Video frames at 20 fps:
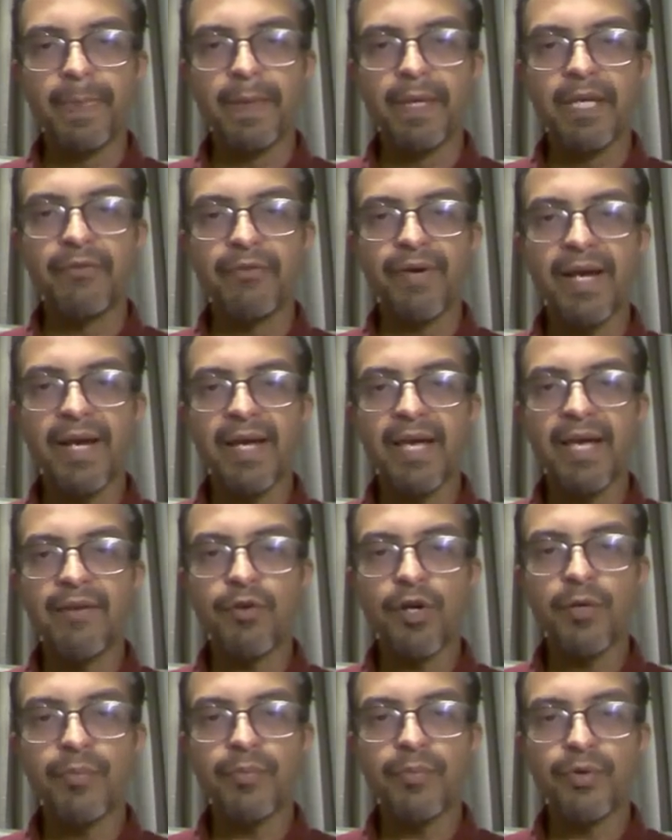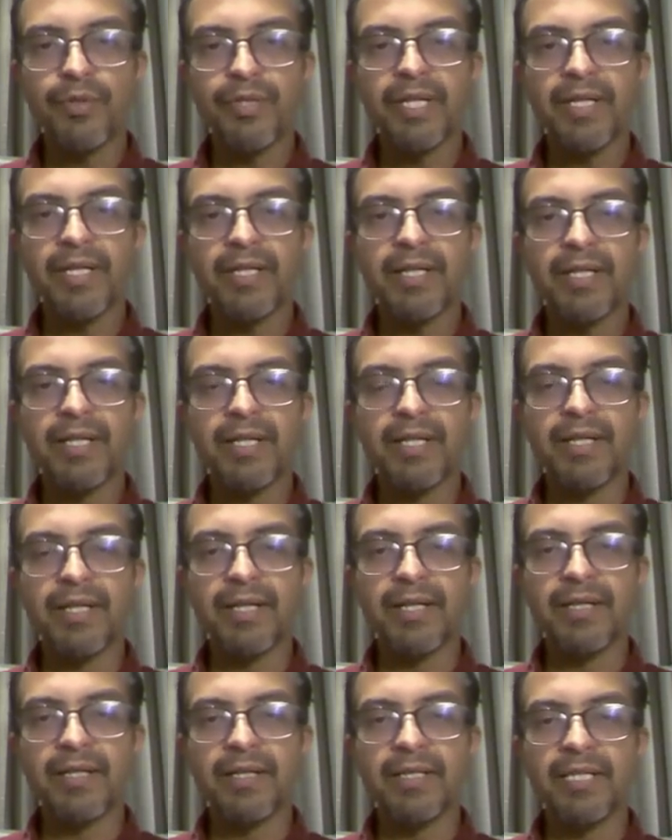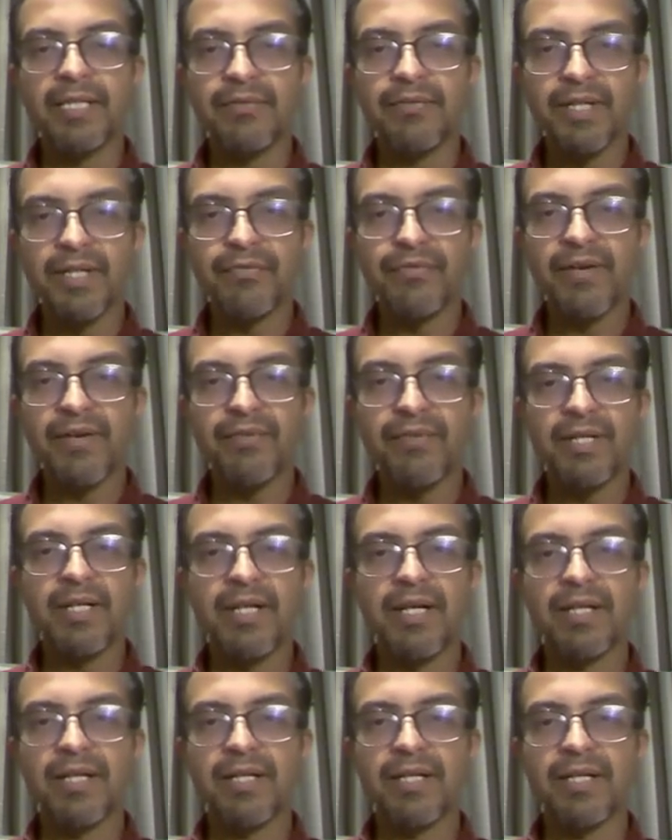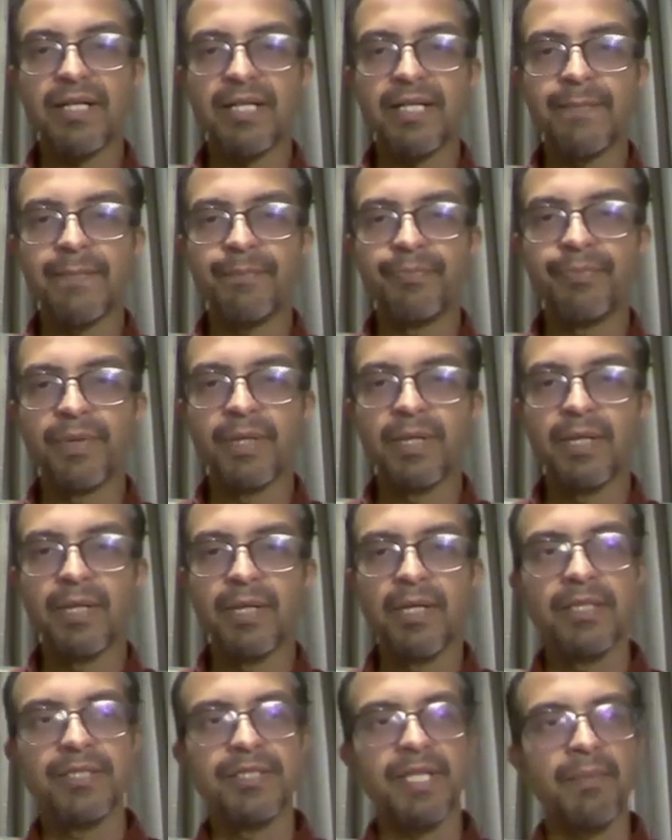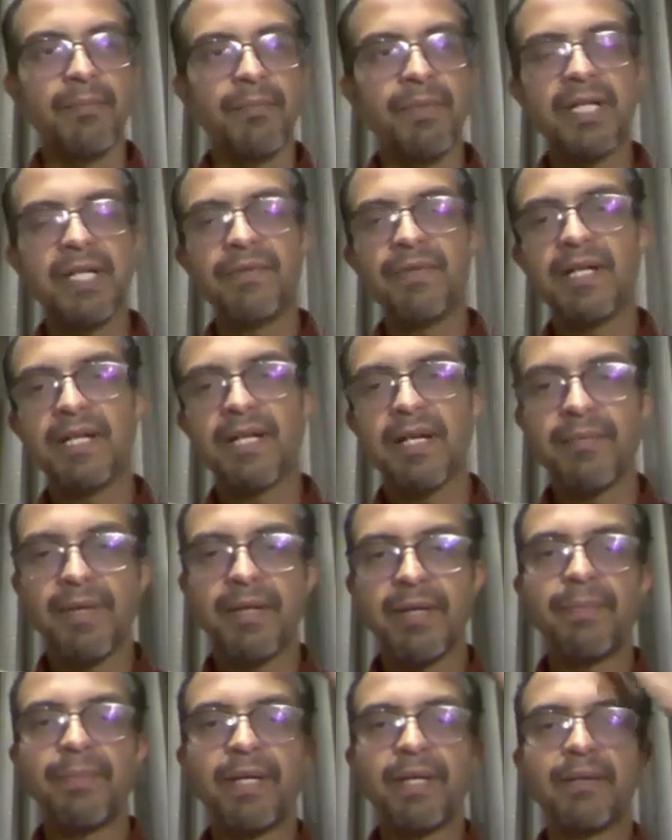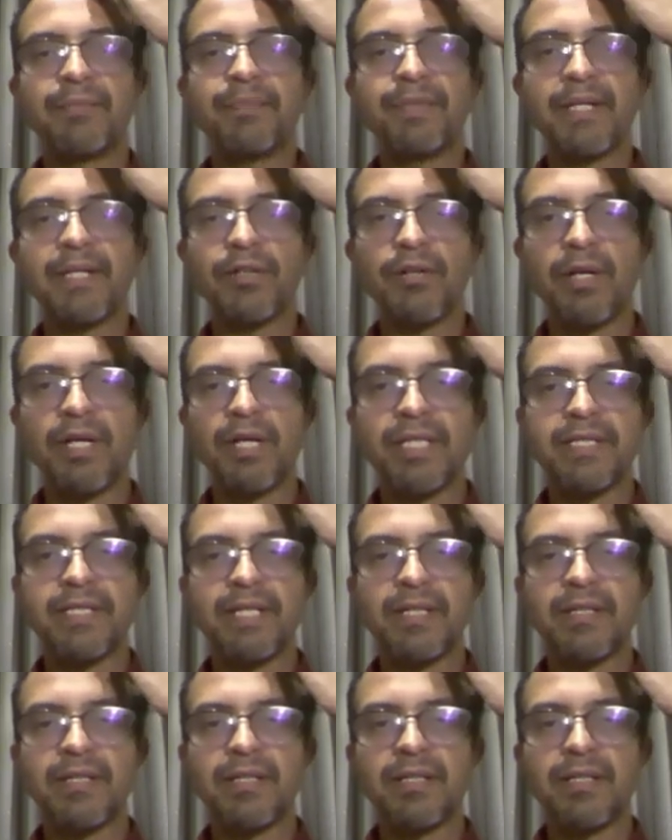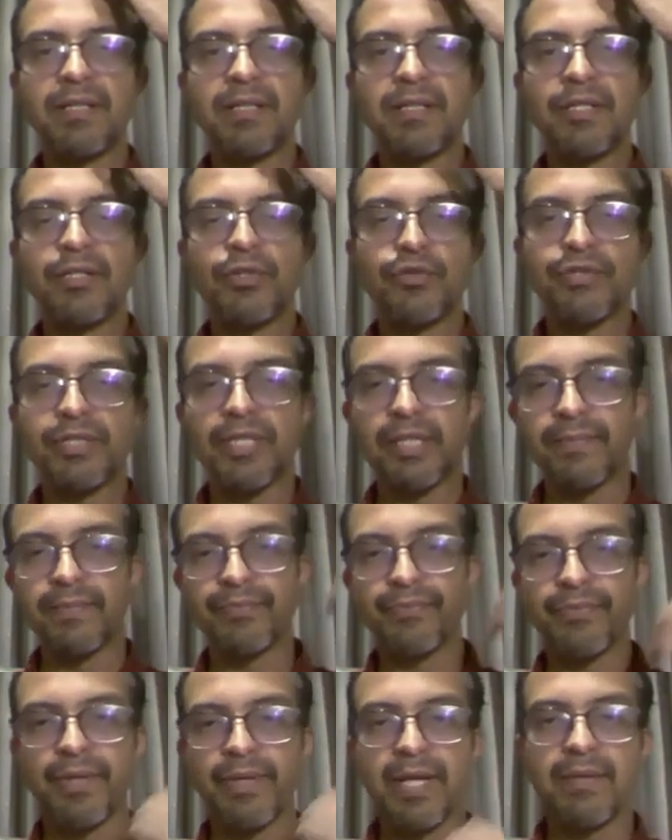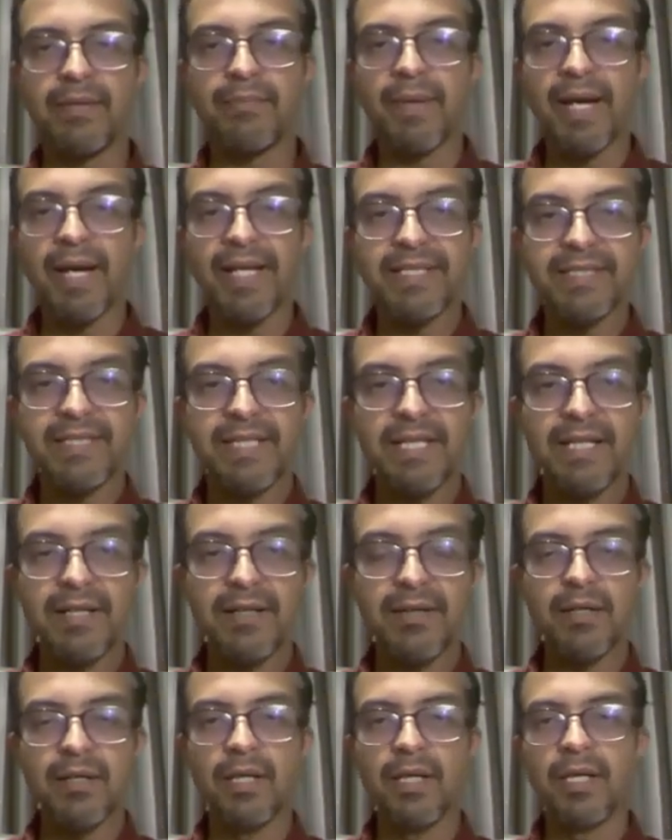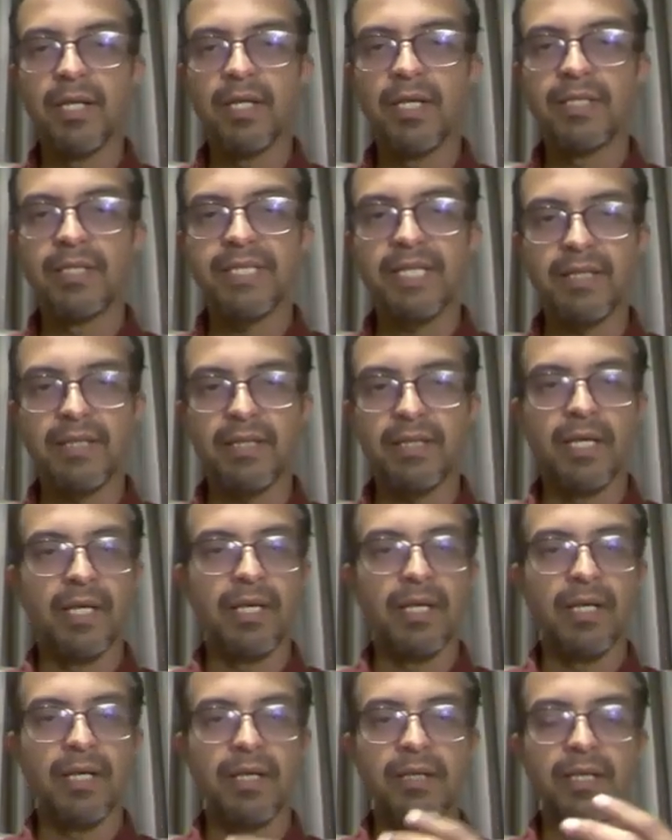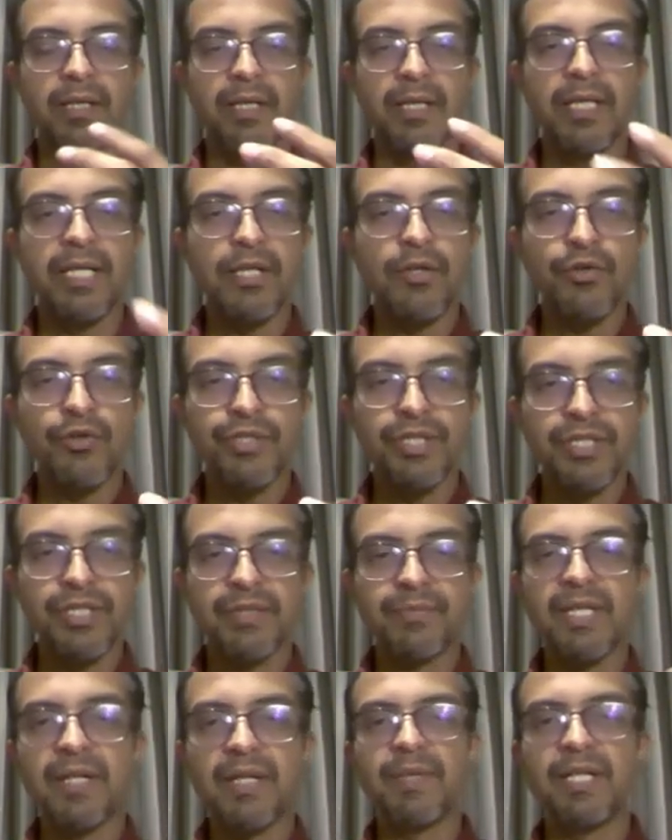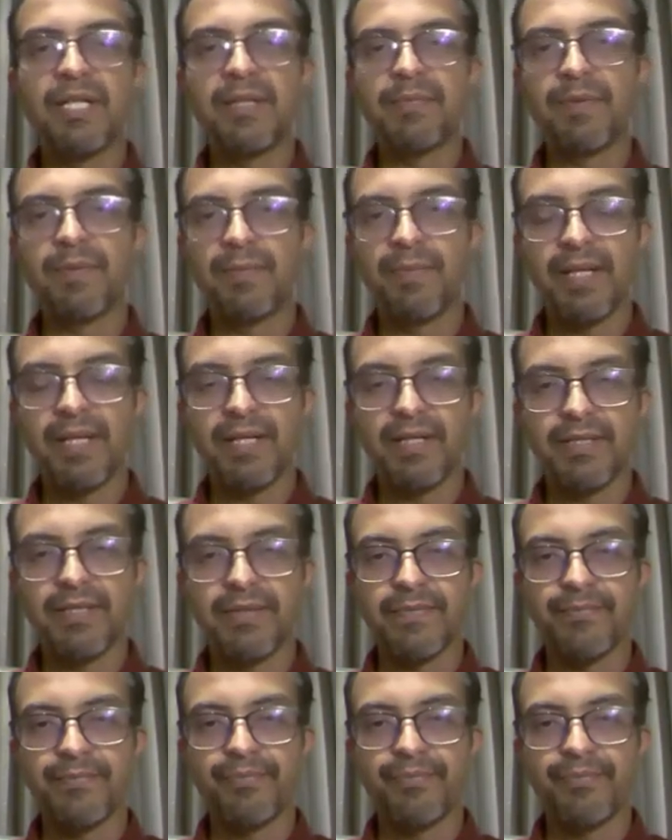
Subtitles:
If I have not protected it, even if I've done R&D, somebody will come and pick up that knowledge and use it, right? My skill, see, in ecosystem there are multiple players.